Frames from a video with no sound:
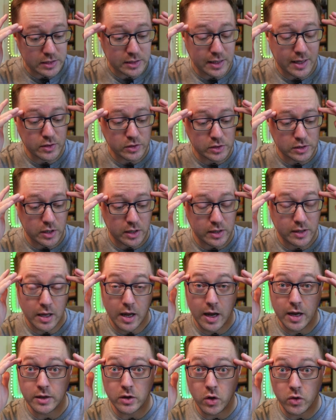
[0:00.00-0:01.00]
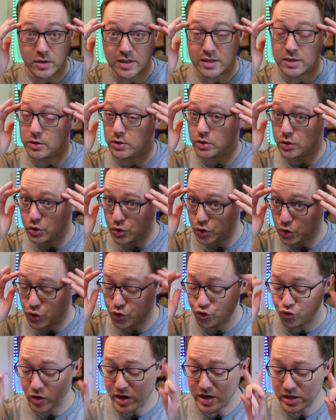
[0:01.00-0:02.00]
And that was something that I noticed
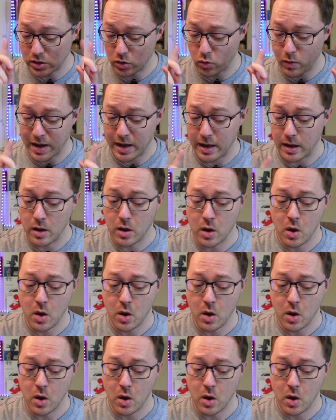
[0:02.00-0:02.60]
straight away